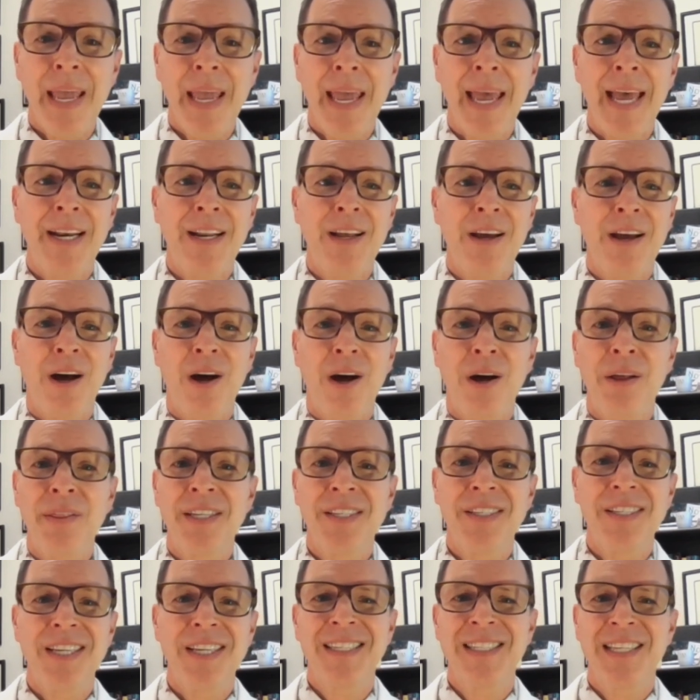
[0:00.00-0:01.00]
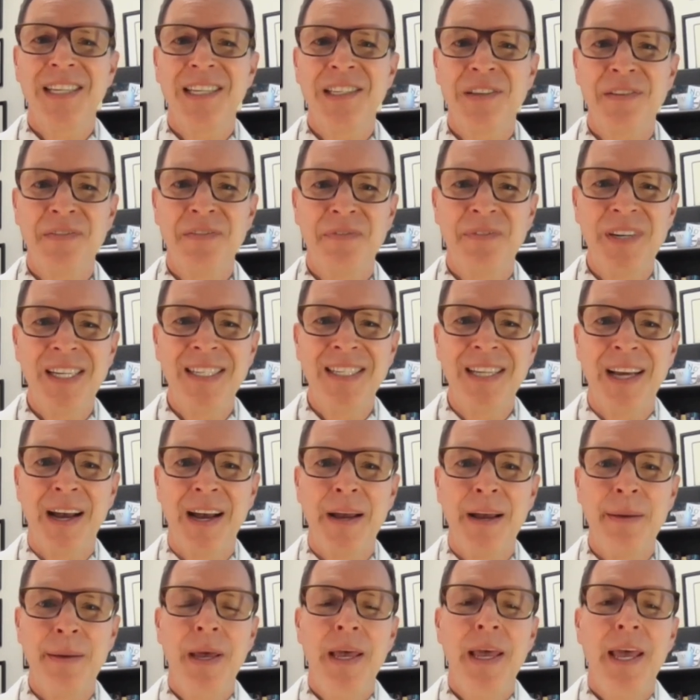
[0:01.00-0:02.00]
had all this excessive free
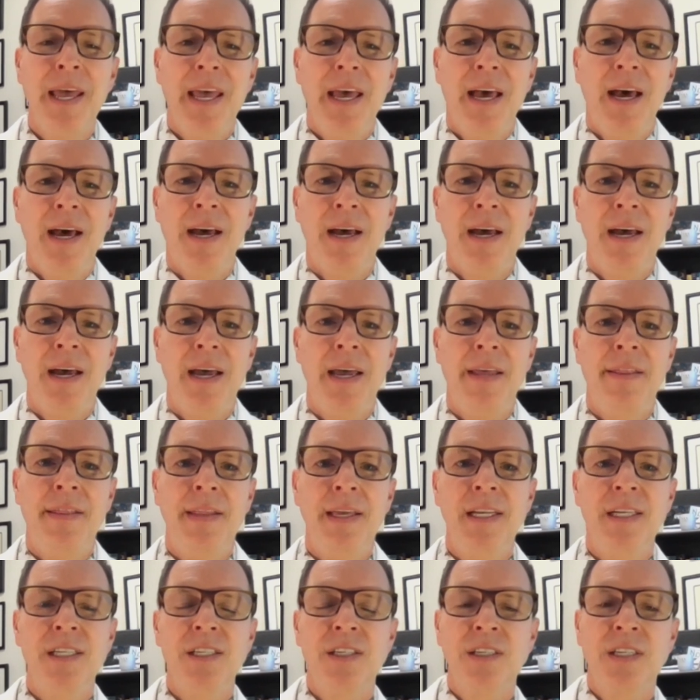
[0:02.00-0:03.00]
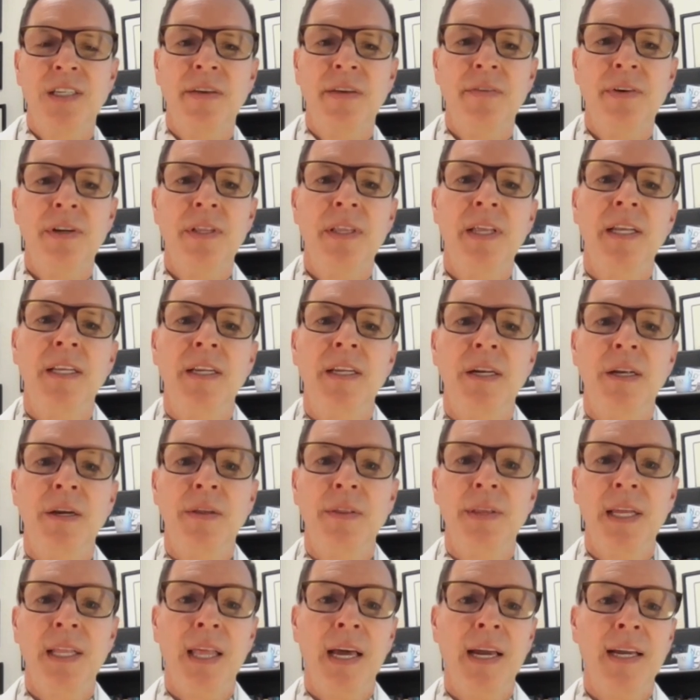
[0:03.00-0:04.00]
time uh, and they discovered that you know
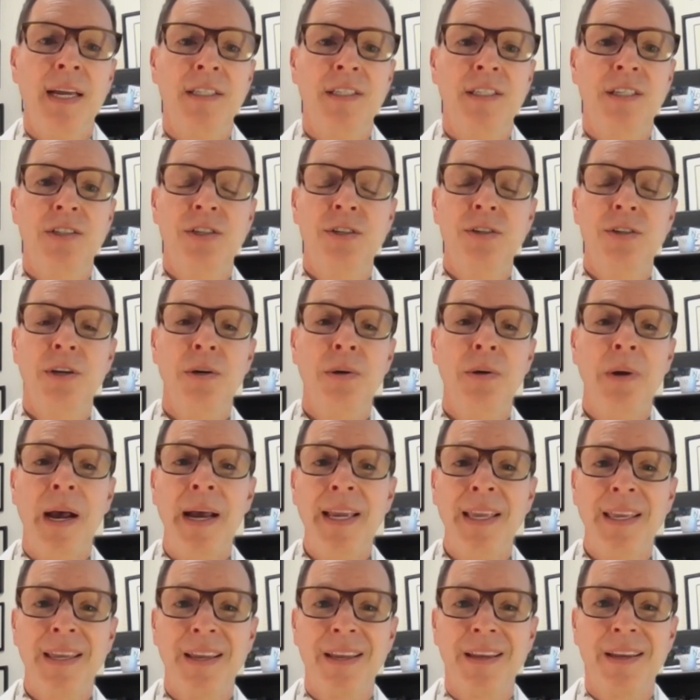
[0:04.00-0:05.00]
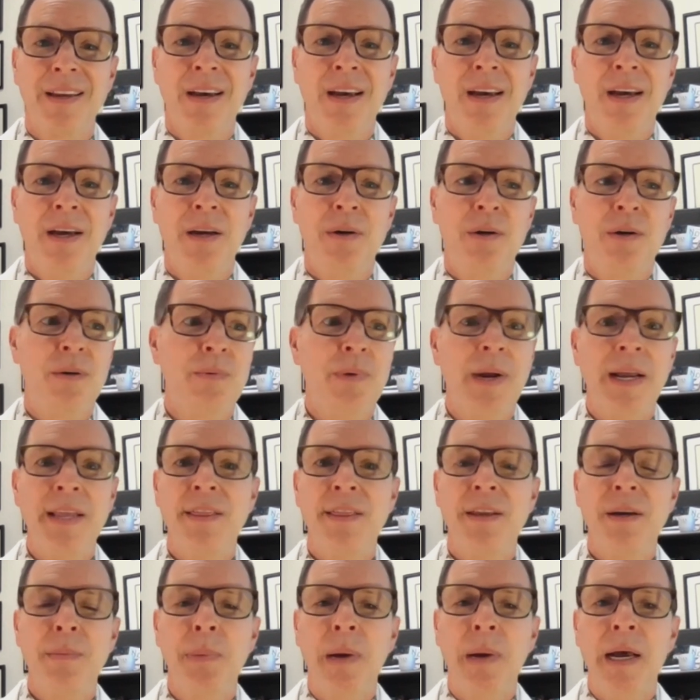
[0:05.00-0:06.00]
they liked to go hiking uh, or ride
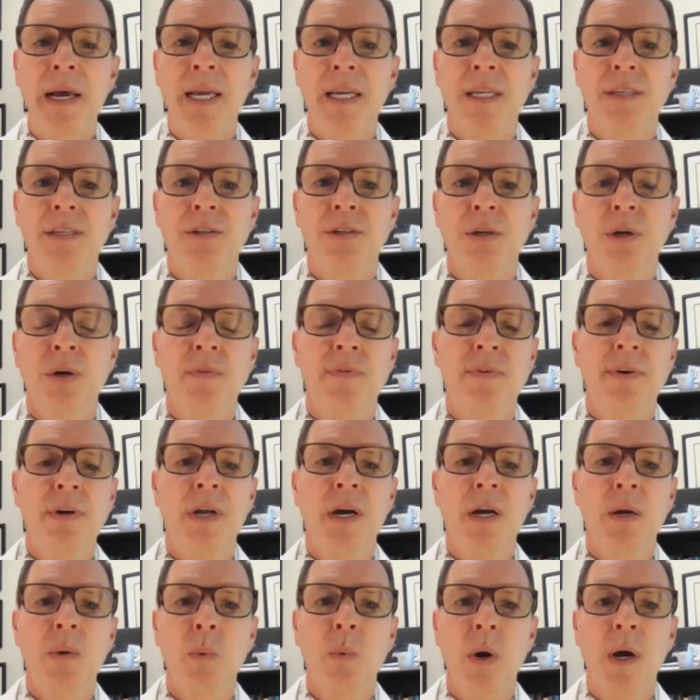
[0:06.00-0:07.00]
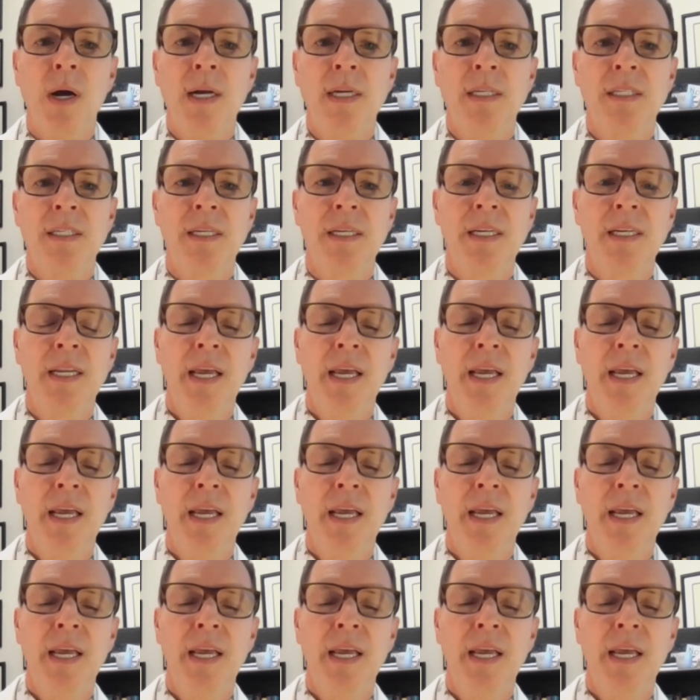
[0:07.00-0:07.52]
their bikes or go for long walks